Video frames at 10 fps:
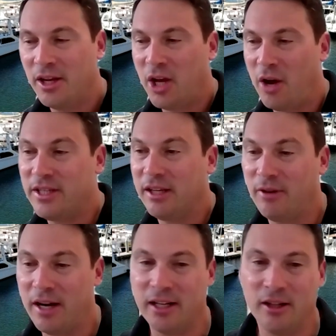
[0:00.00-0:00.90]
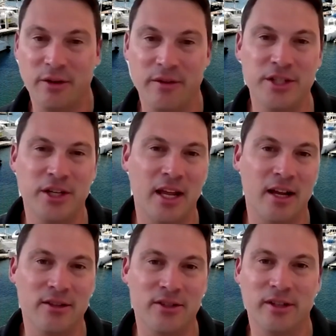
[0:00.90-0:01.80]
obviously running a lot of engine
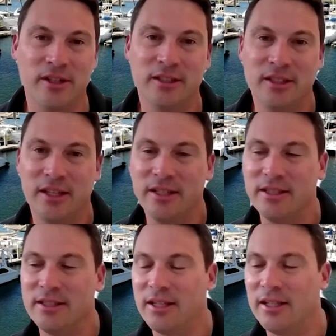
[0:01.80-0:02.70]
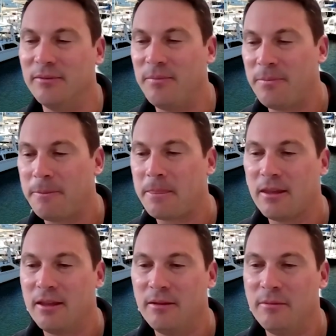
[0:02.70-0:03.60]
hours on it, and
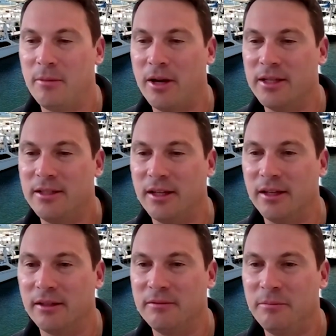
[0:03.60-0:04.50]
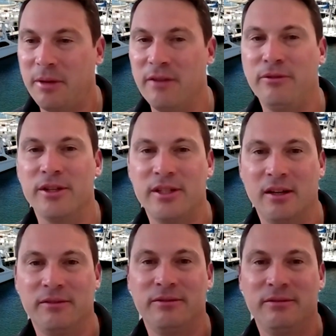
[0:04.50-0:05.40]
might pay for
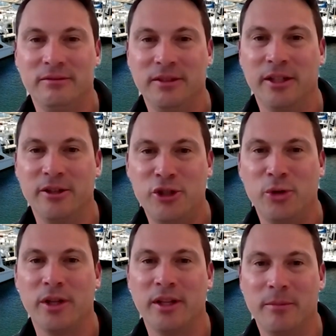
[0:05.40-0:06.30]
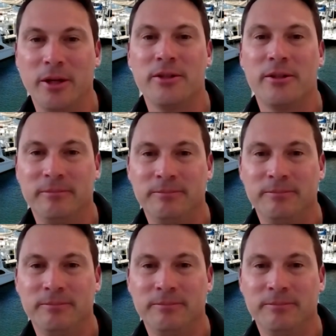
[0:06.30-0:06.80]
itself, you know, shorter than most.